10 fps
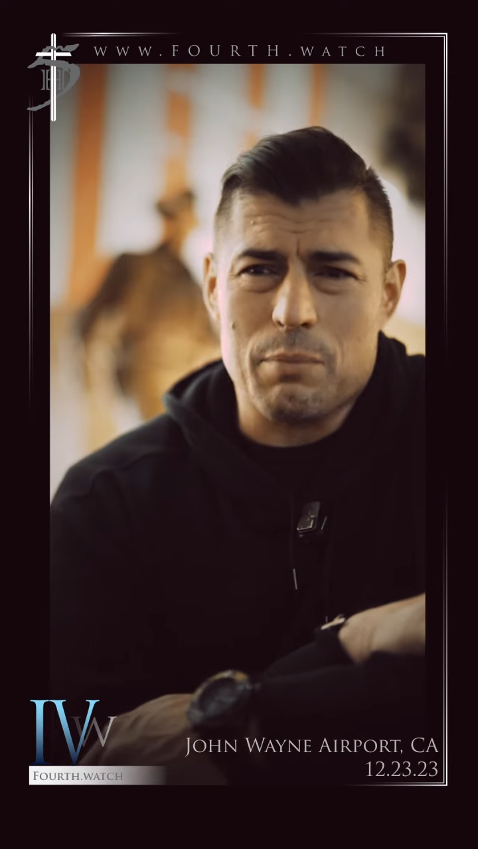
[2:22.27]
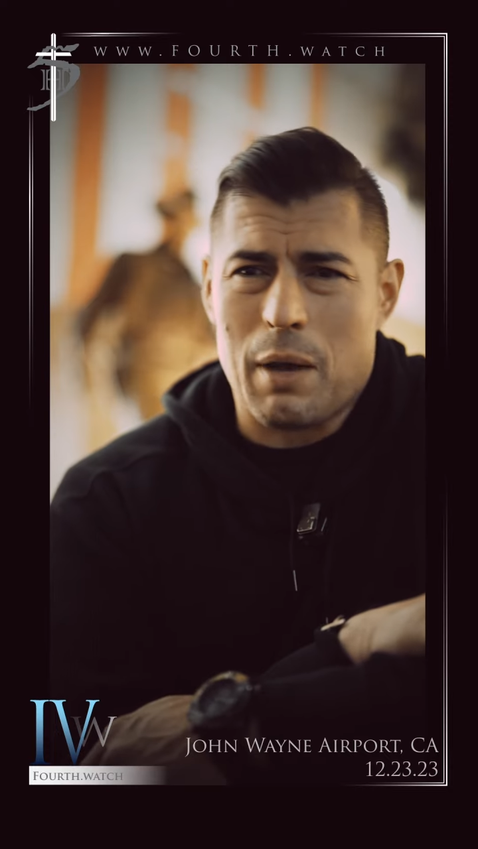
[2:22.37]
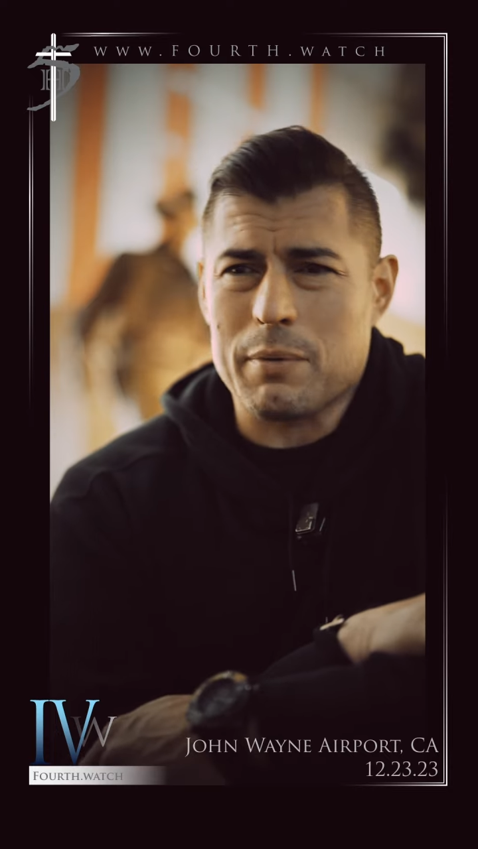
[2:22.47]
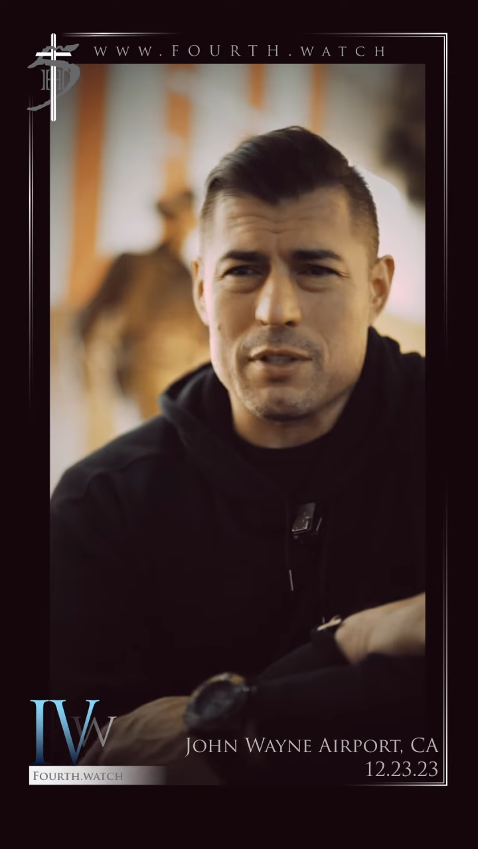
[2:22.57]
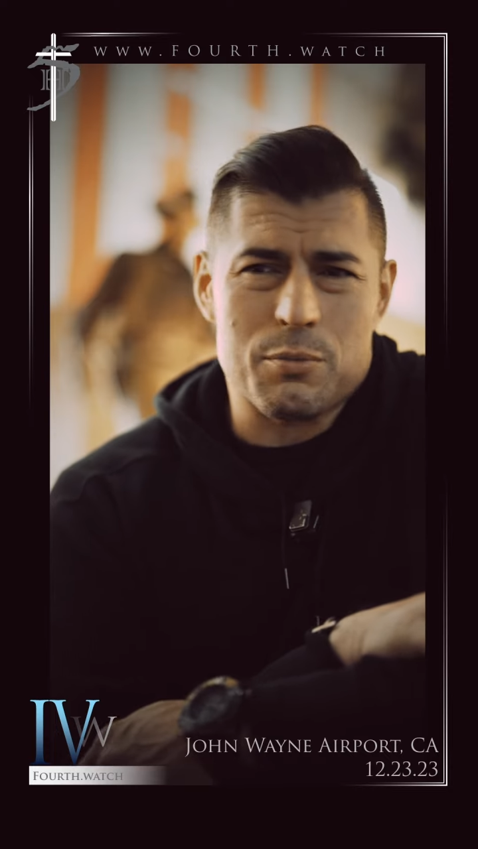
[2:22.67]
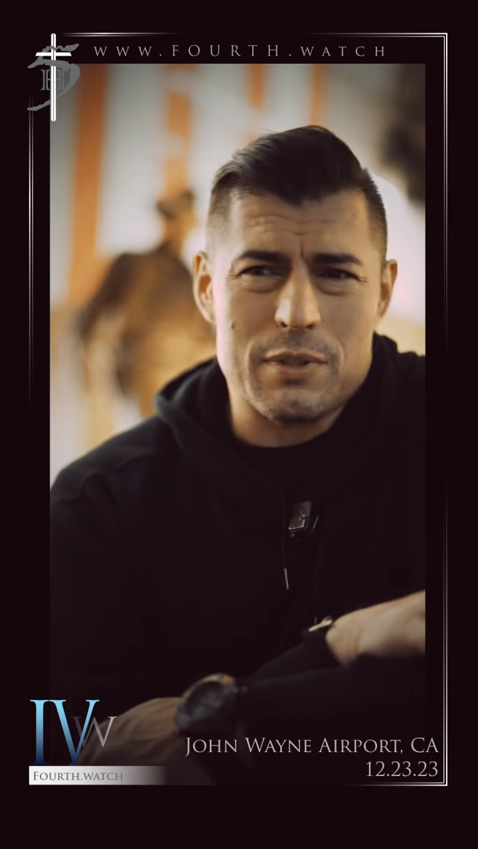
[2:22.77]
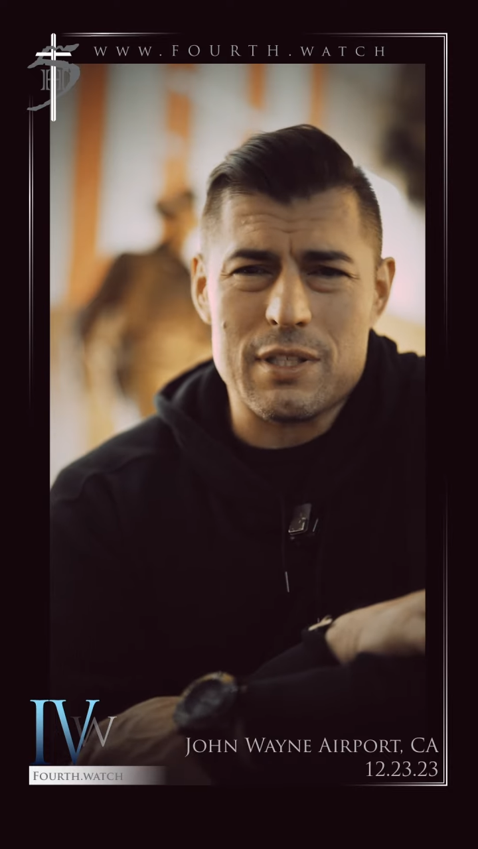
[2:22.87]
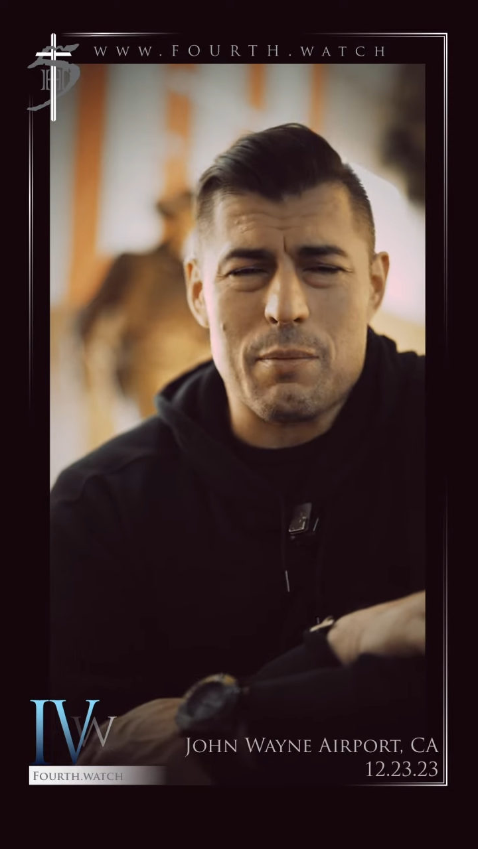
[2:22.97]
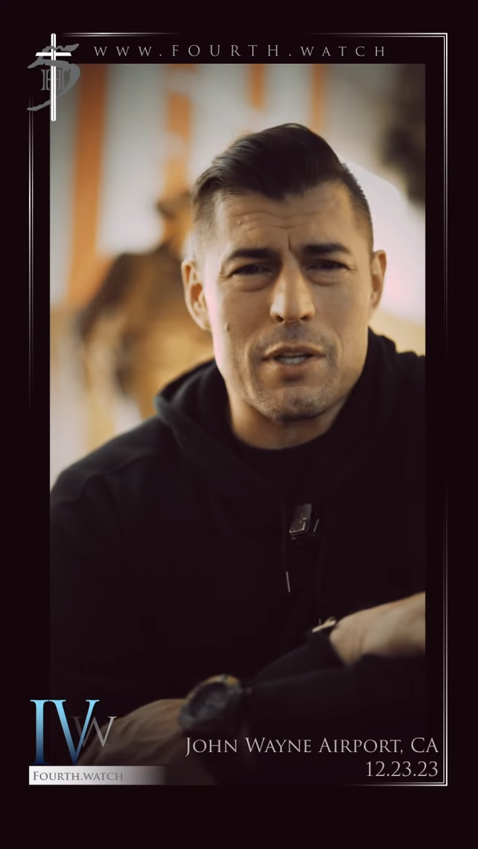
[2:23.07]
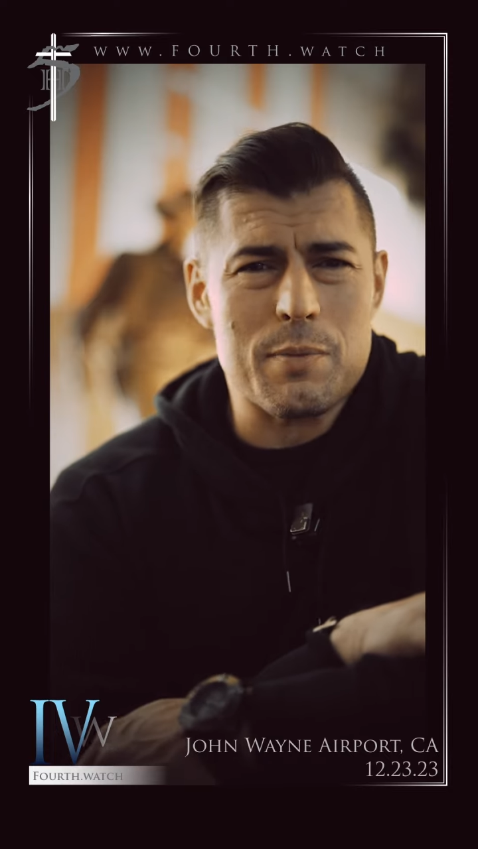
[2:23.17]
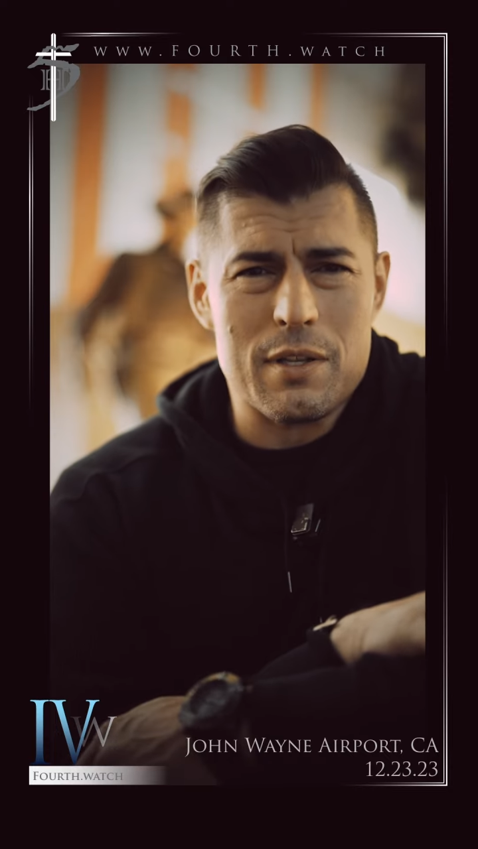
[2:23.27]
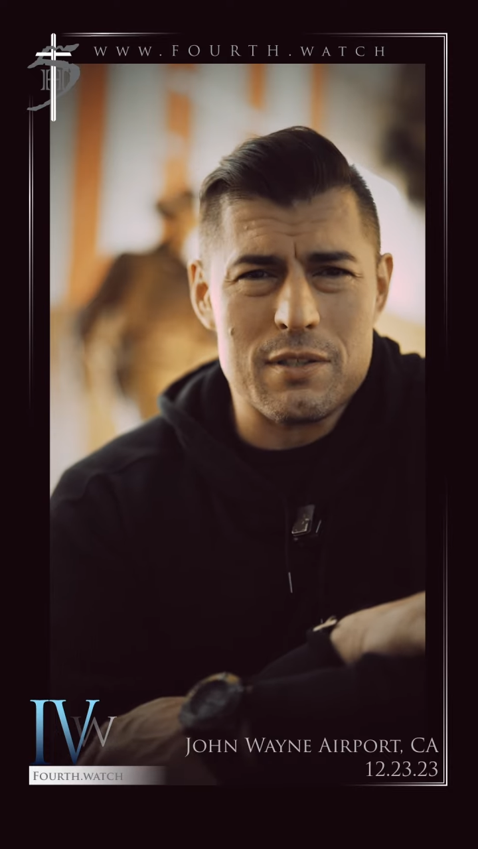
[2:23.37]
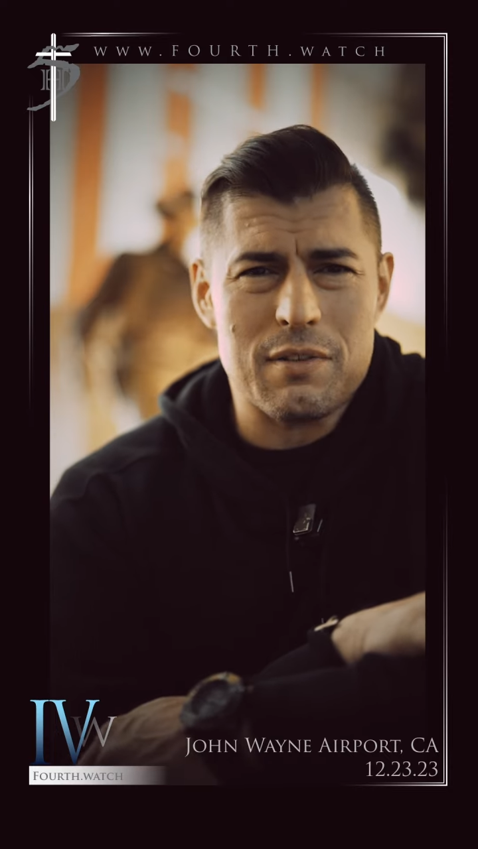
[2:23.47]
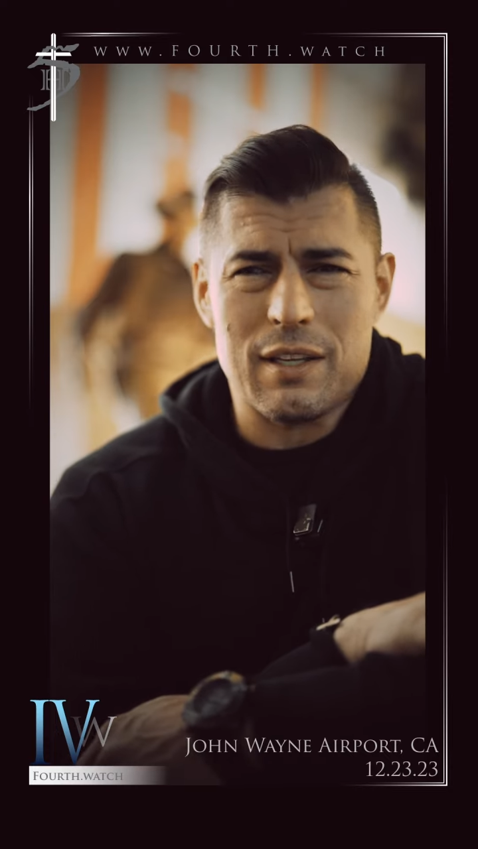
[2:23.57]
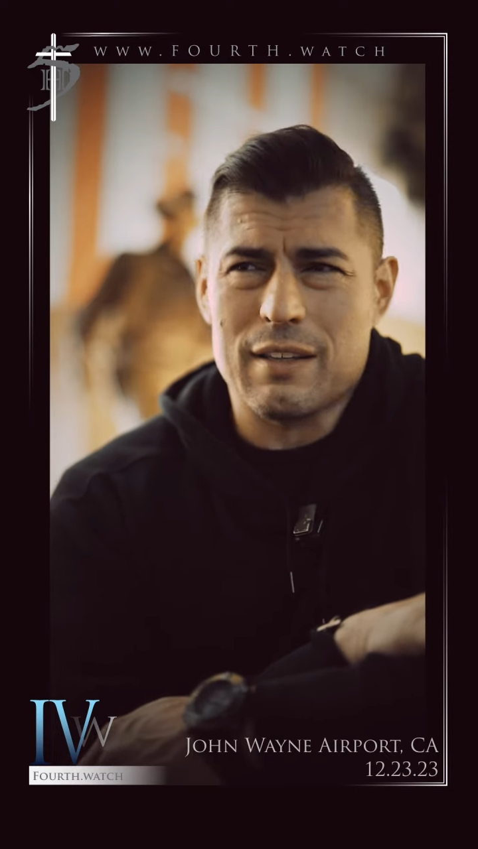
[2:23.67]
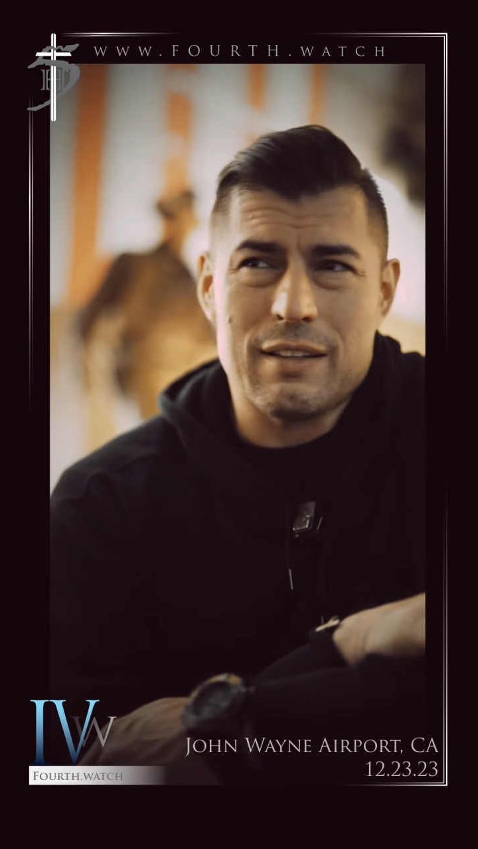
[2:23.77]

the Bible doesn't really say much about something,